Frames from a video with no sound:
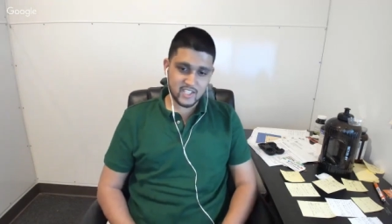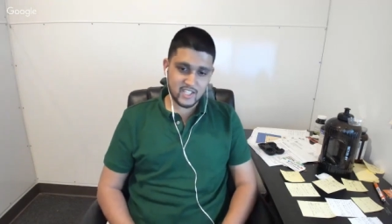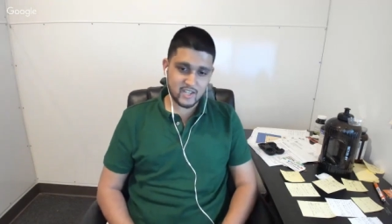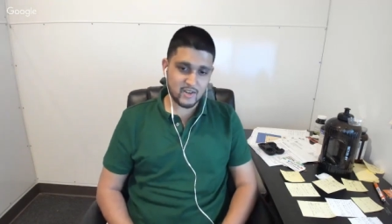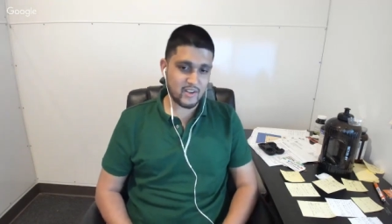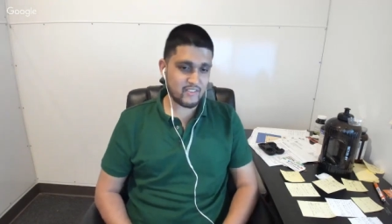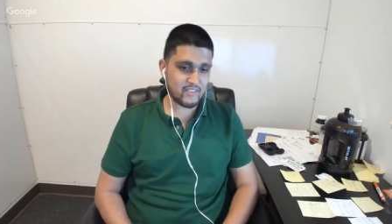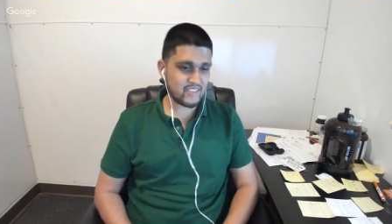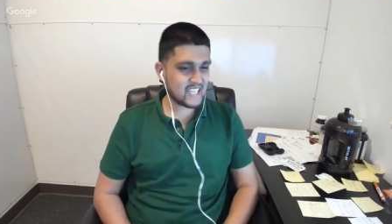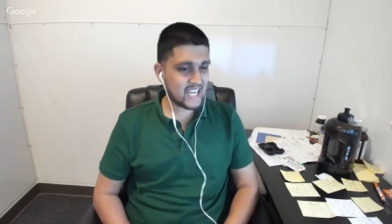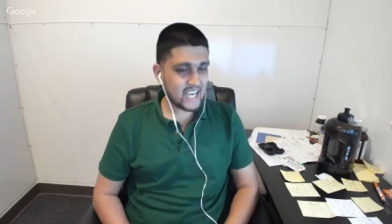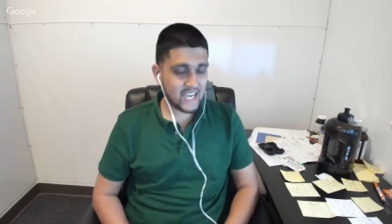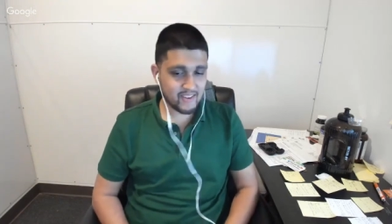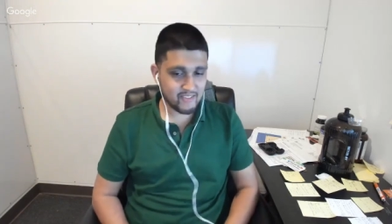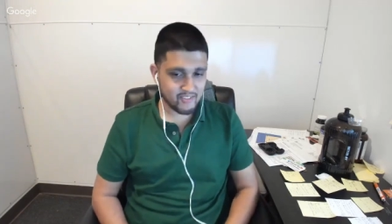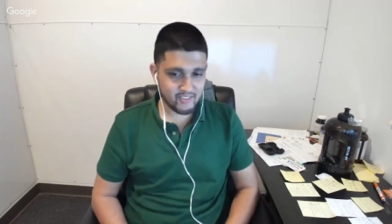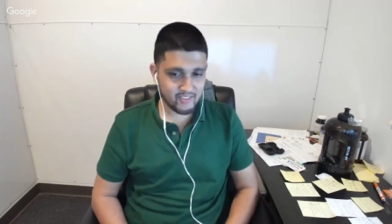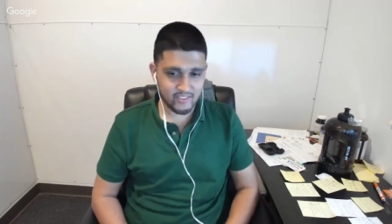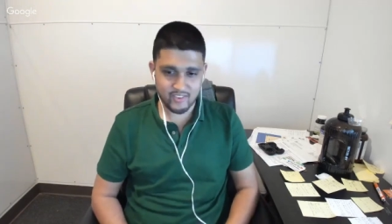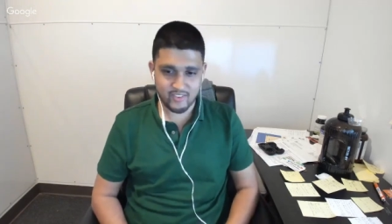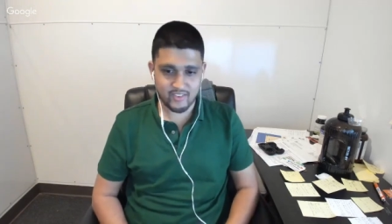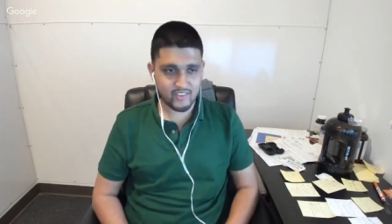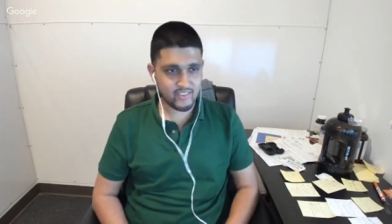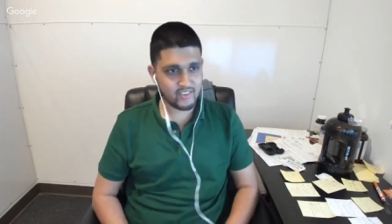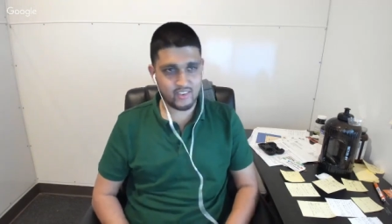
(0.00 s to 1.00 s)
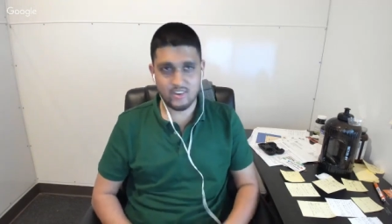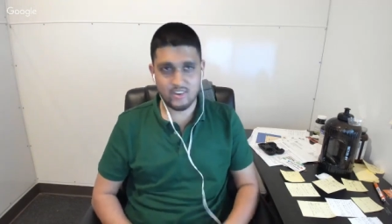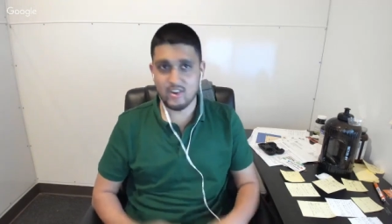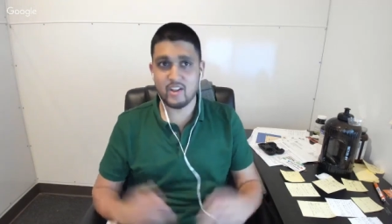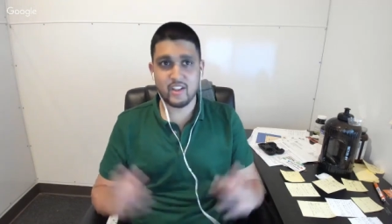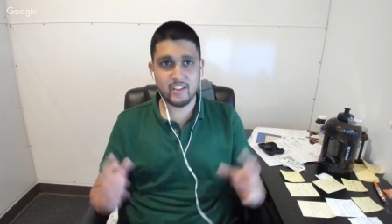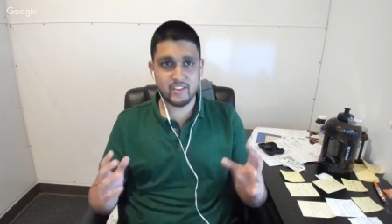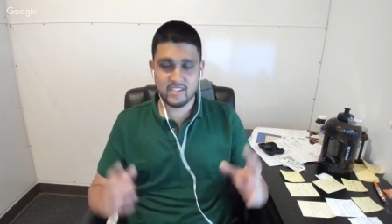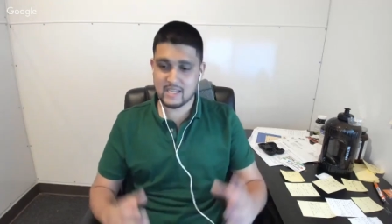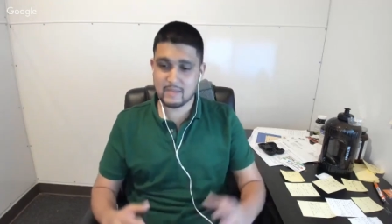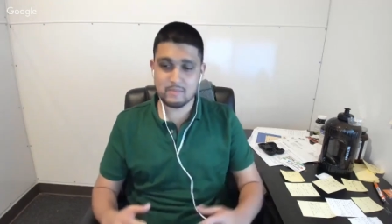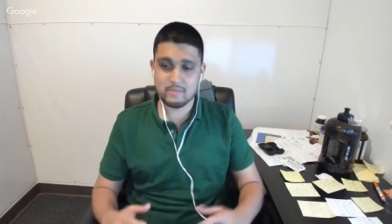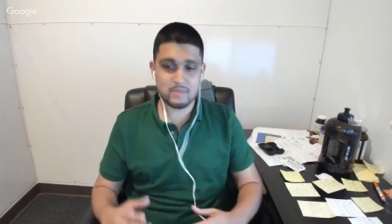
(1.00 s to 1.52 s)
I don't have time for
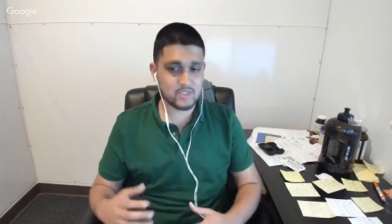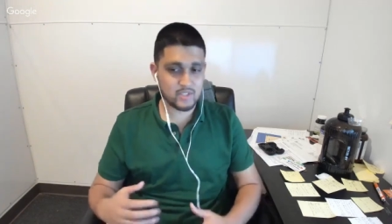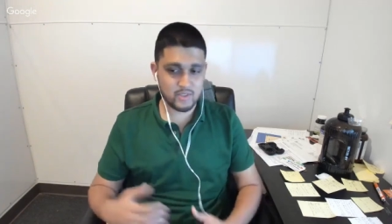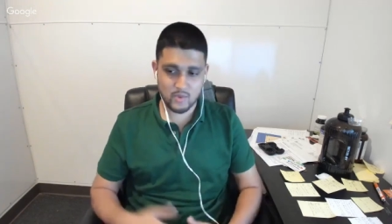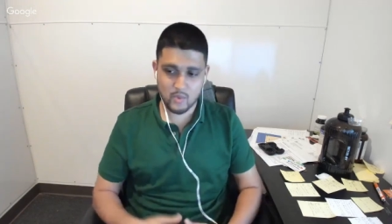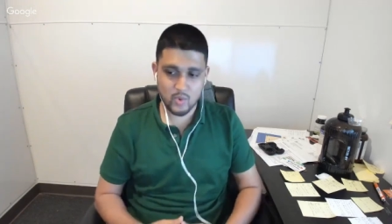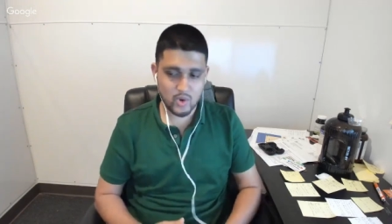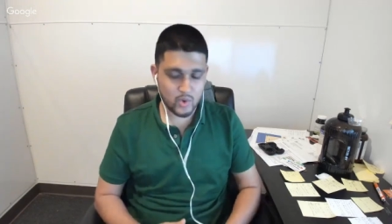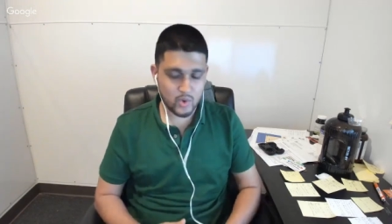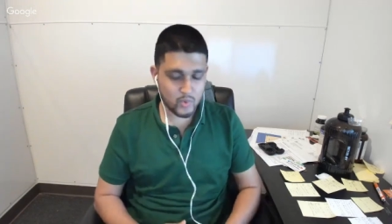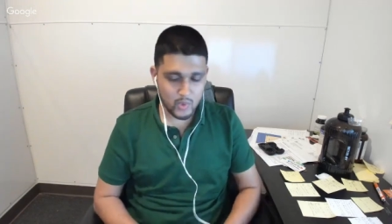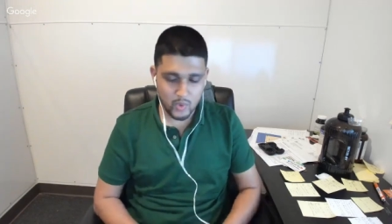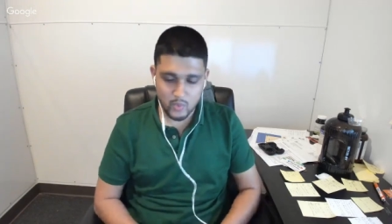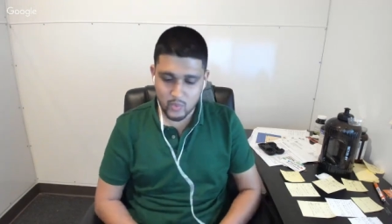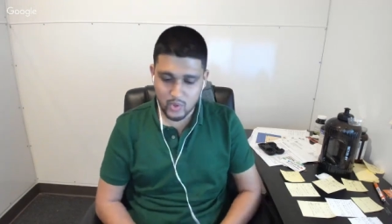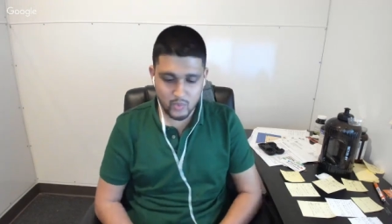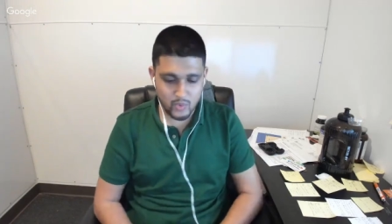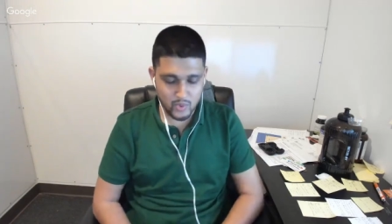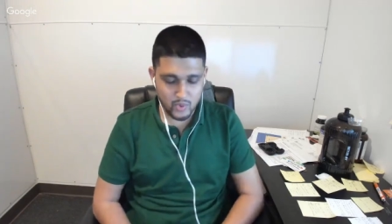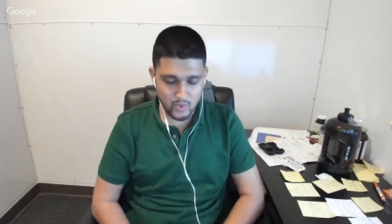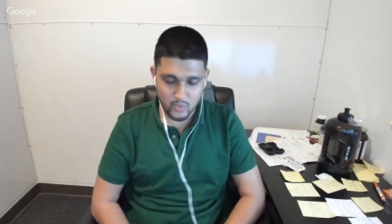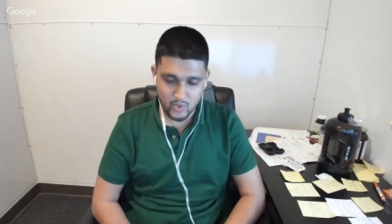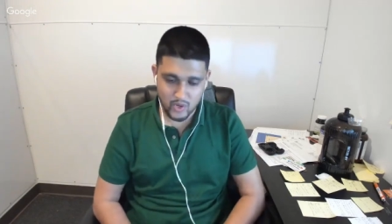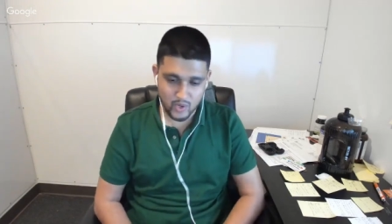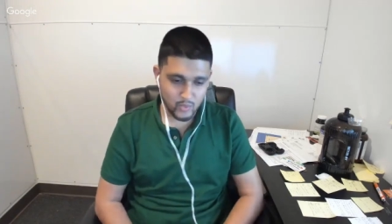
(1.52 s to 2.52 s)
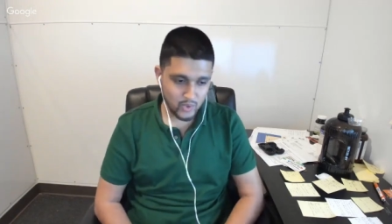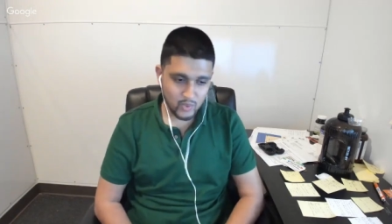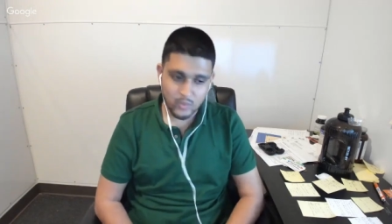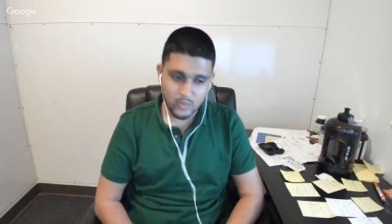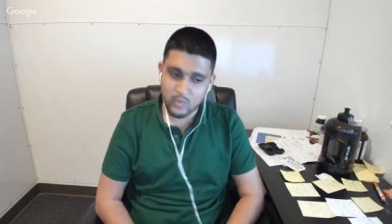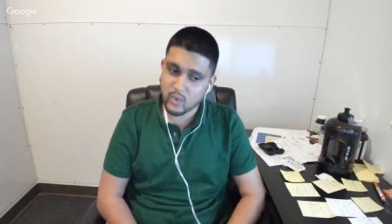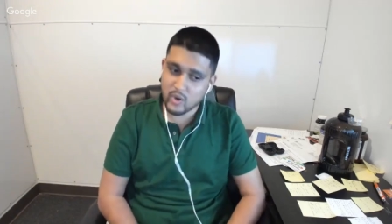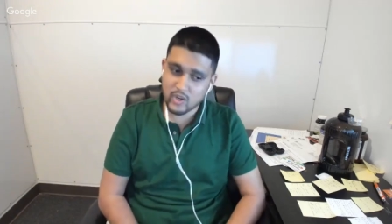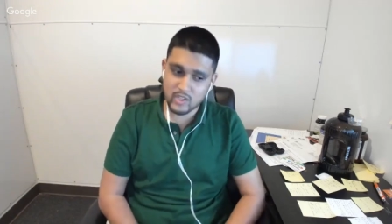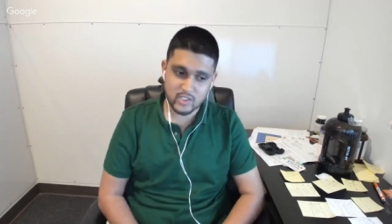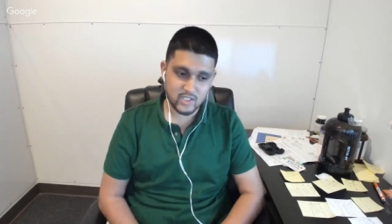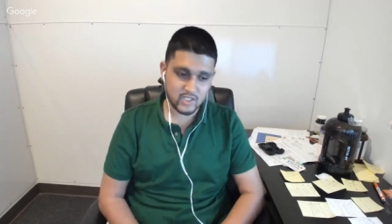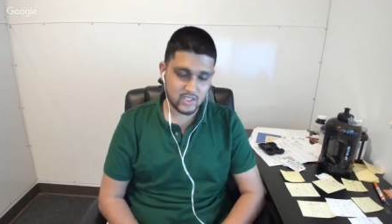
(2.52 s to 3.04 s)
all this. I'm just gonna work, work, work, work, work, work,
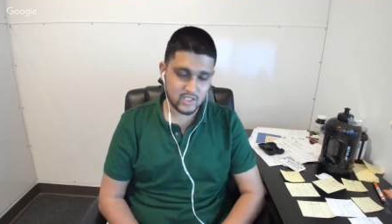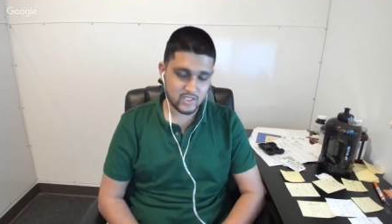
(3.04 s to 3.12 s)
work.